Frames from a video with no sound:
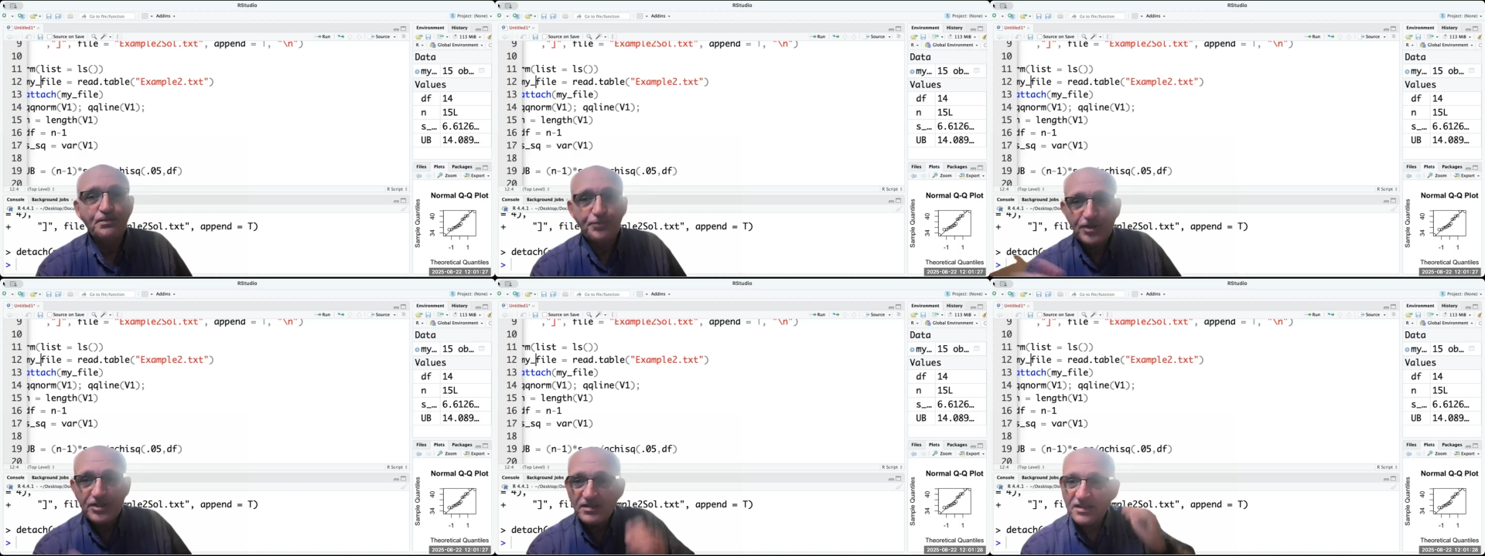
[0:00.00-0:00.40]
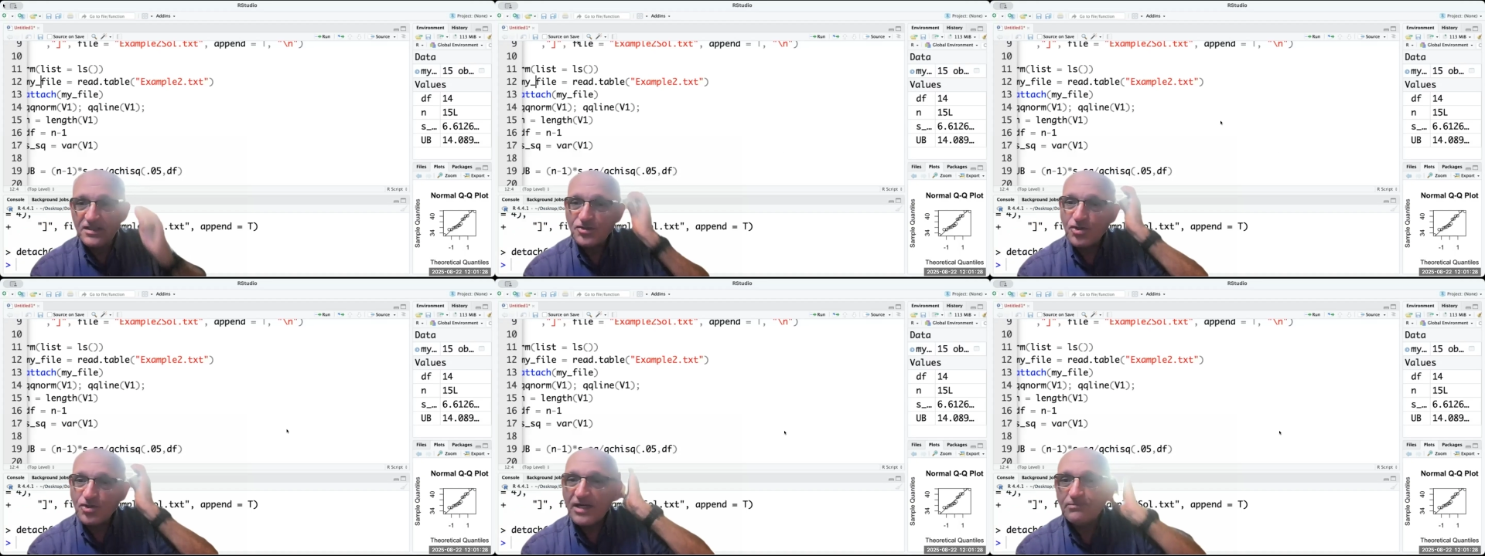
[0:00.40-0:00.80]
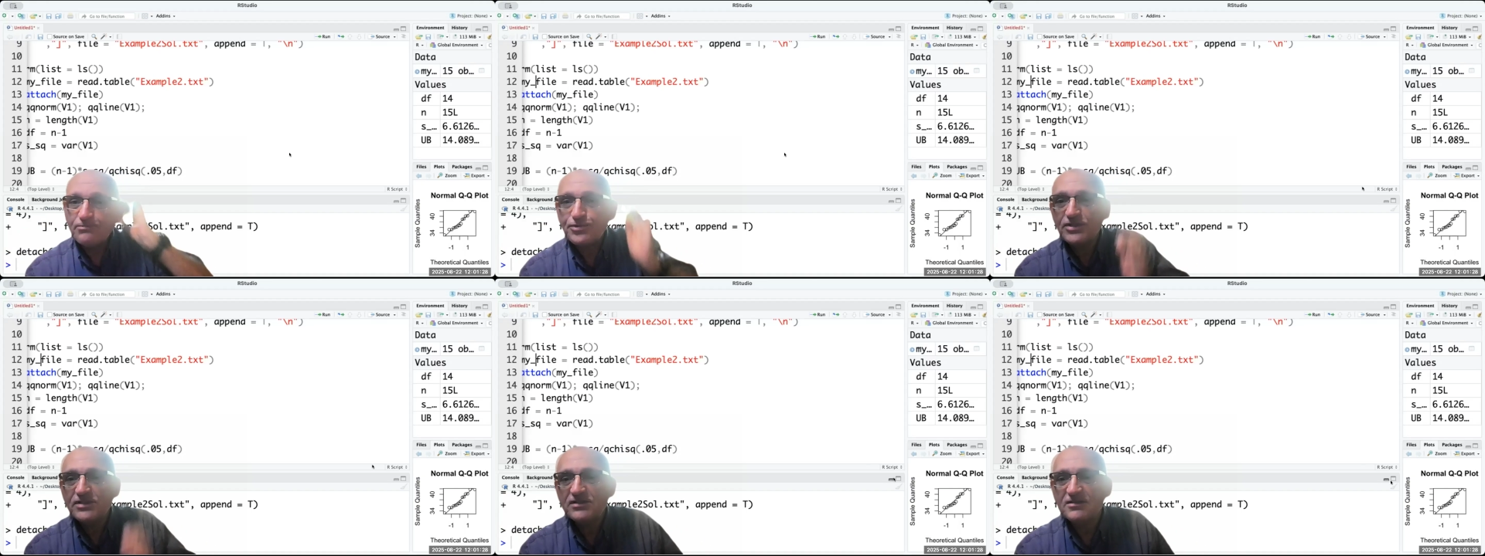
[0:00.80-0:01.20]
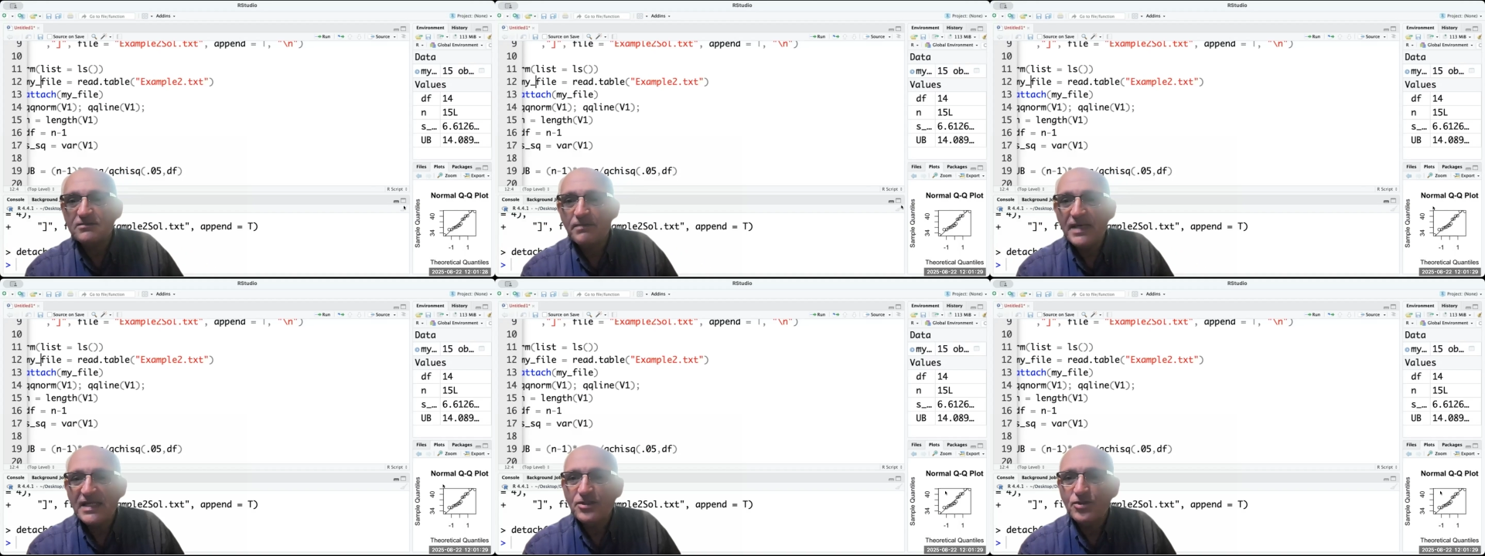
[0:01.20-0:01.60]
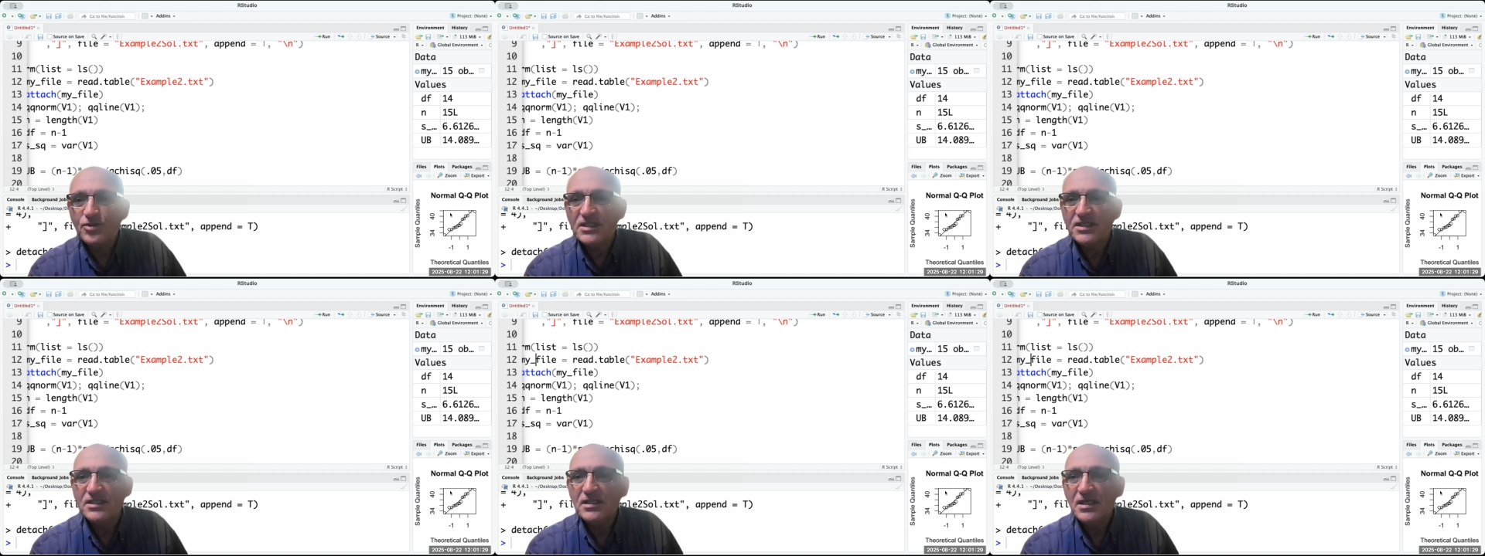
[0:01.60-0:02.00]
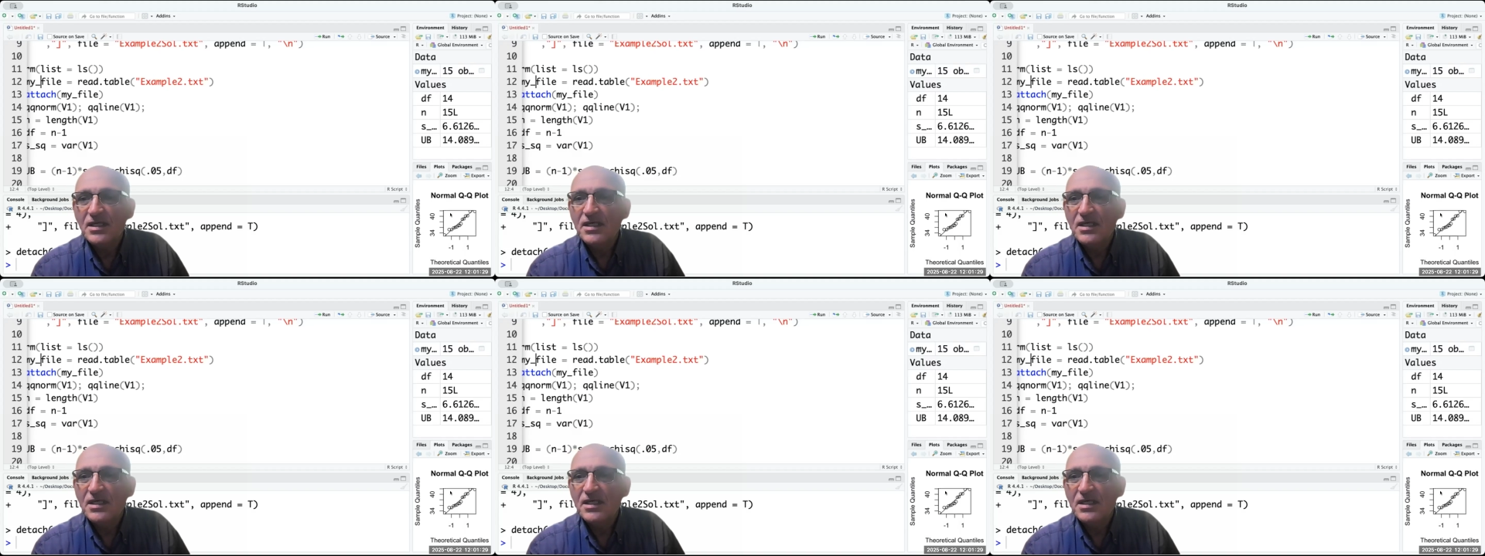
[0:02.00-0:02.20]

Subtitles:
print it, you can print it manually